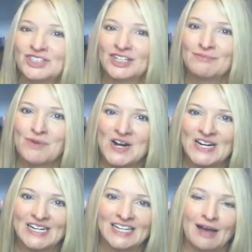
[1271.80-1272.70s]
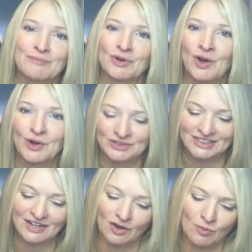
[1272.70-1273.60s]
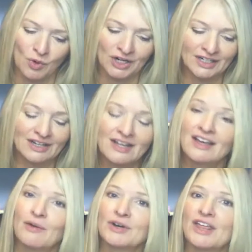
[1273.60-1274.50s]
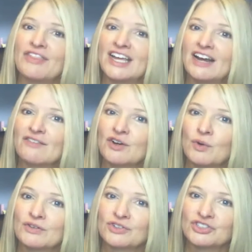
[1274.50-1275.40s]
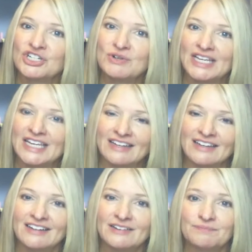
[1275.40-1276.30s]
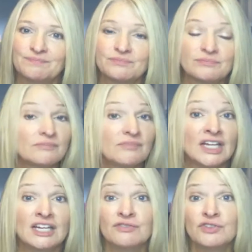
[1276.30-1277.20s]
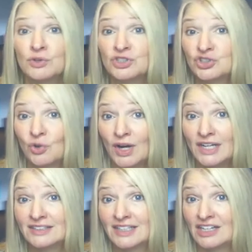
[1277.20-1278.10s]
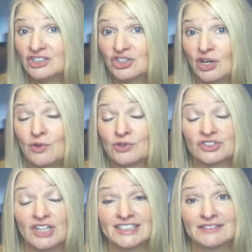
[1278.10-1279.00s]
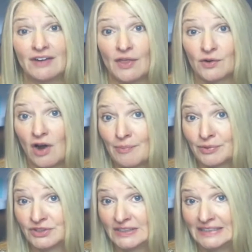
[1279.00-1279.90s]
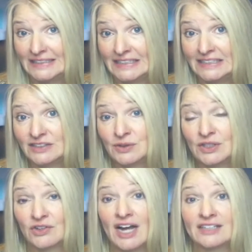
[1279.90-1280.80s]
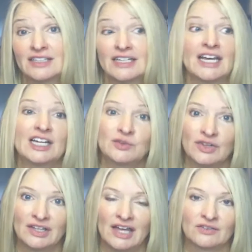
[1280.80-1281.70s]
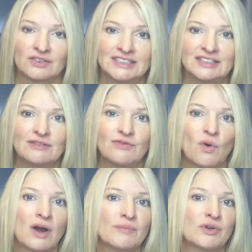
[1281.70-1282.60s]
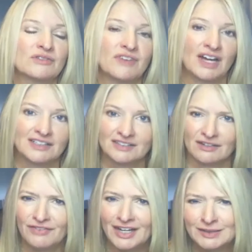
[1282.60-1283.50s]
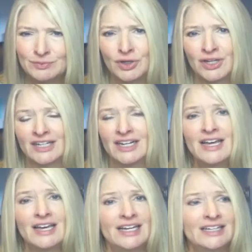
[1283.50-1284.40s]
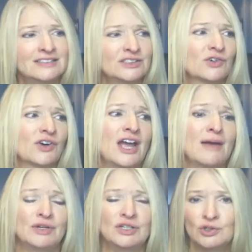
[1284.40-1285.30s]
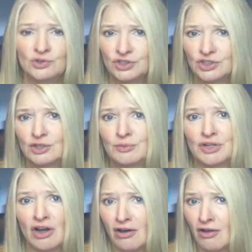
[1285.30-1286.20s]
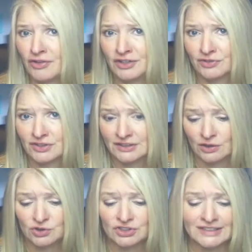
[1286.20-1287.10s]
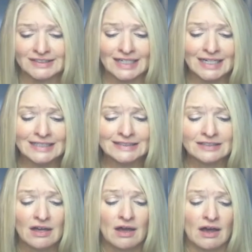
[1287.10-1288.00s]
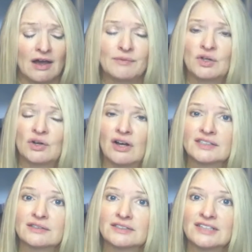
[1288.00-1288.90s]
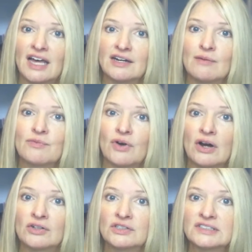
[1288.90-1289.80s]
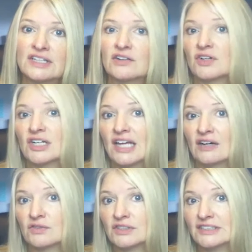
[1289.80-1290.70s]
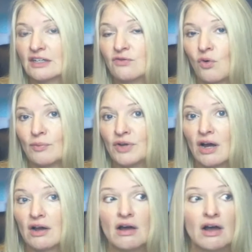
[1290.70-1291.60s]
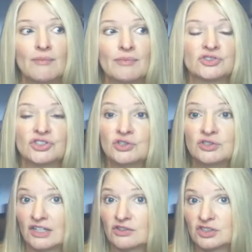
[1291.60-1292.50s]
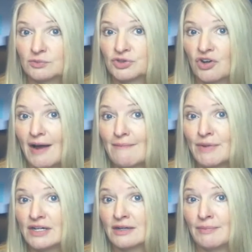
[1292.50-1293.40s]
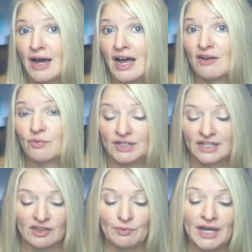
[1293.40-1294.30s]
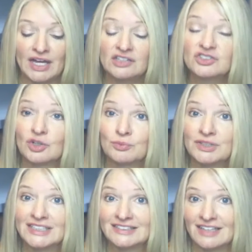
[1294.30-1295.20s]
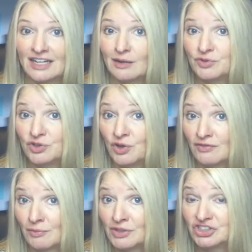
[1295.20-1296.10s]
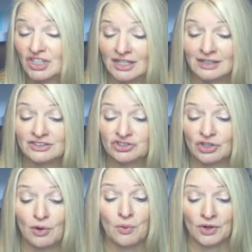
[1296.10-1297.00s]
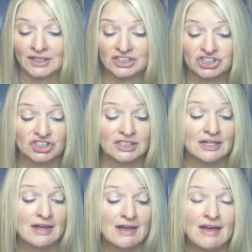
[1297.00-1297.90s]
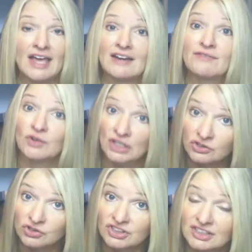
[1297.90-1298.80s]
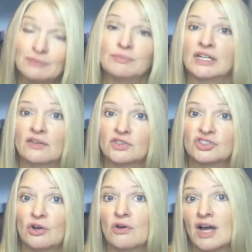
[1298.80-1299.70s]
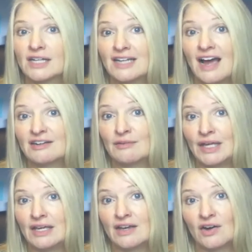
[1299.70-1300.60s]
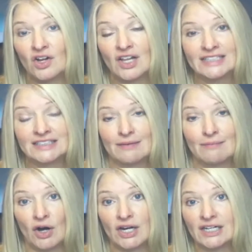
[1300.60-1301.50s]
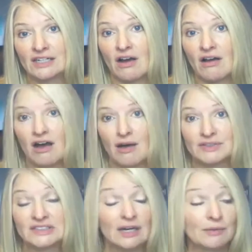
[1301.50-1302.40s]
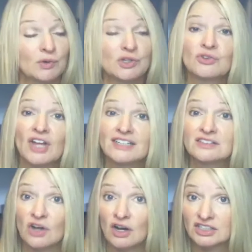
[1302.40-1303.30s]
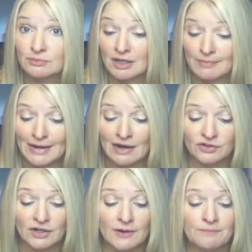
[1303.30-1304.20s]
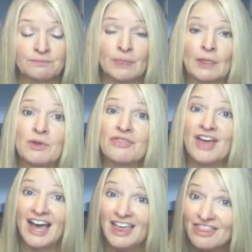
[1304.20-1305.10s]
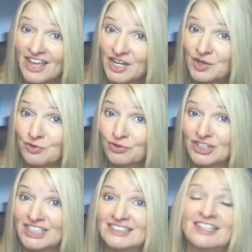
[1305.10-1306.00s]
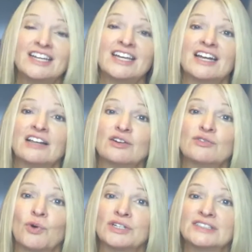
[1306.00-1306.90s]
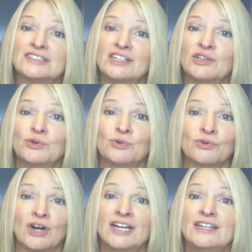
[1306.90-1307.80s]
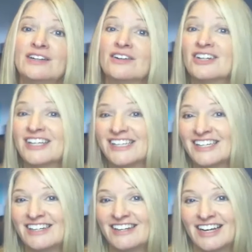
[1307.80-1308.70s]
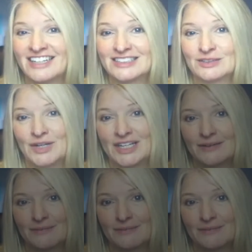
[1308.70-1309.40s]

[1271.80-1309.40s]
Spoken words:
Denim Marketing, I'm your host, Carol Morgan. I want to thank everyone for tuning in. If you enjoyed today's show, there's lots of other opportunities to interact and engage with Atlanta Real Estate Forum. You can find us on Facebook and Instagram and YouTube and all the different social sites. You can also sign up for our newsletter at atlantarealestateforum.com. There's a newsletter subscribe button about halfway down the page, so please sign up so you don't ever miss a show or an edition. And if you're interested in being on the show, contact me, Carol at denimmarketing.com, and tell me what you'd like to talk to me about. With that, thank you for listening, and I look forward to seeing you right here again next week.